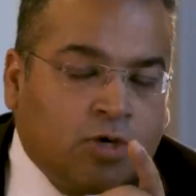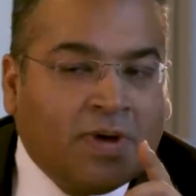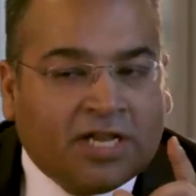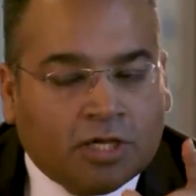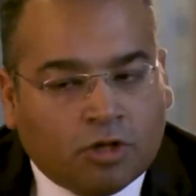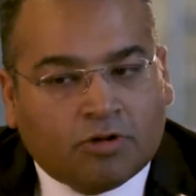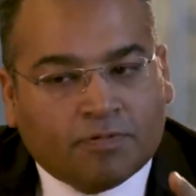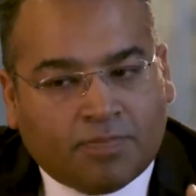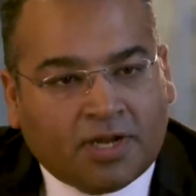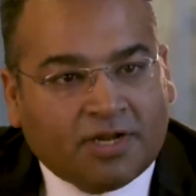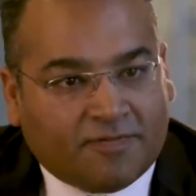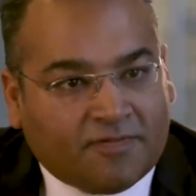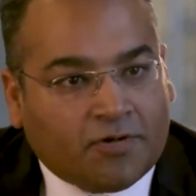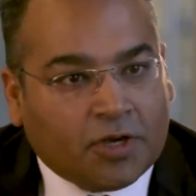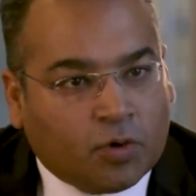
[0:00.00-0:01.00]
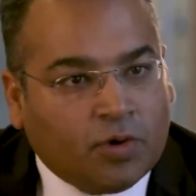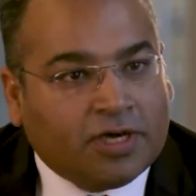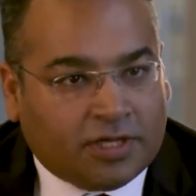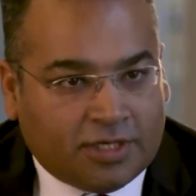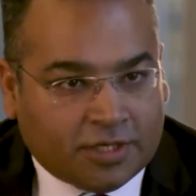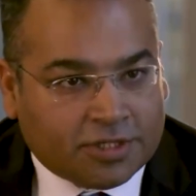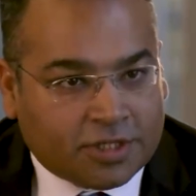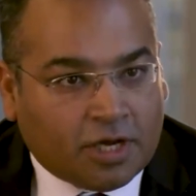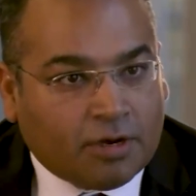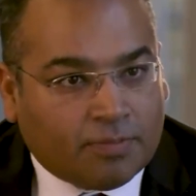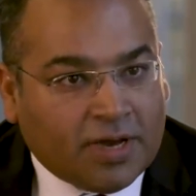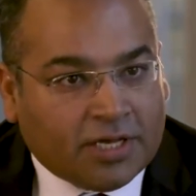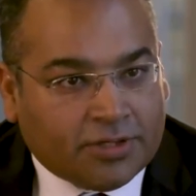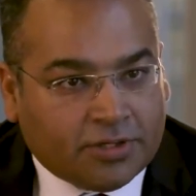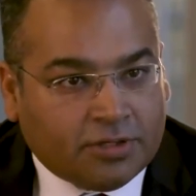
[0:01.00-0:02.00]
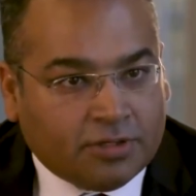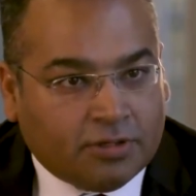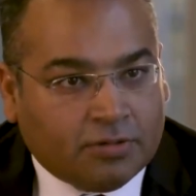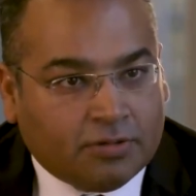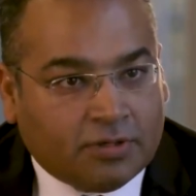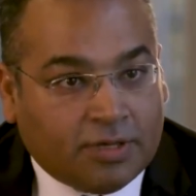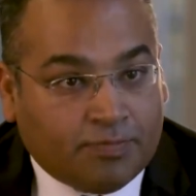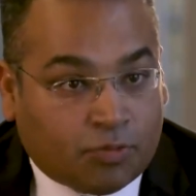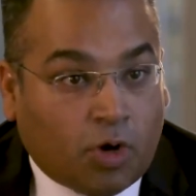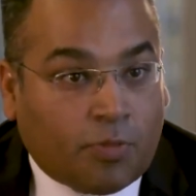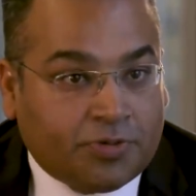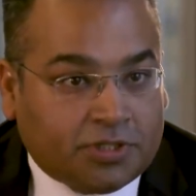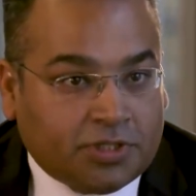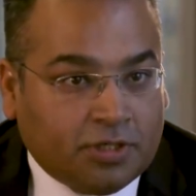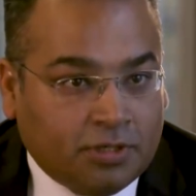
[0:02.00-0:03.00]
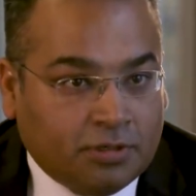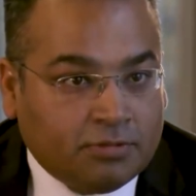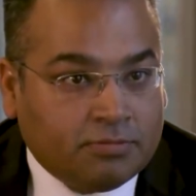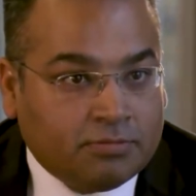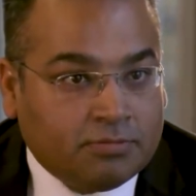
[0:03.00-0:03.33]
You made a lot of money very quickly as a young man, didn't you, in property?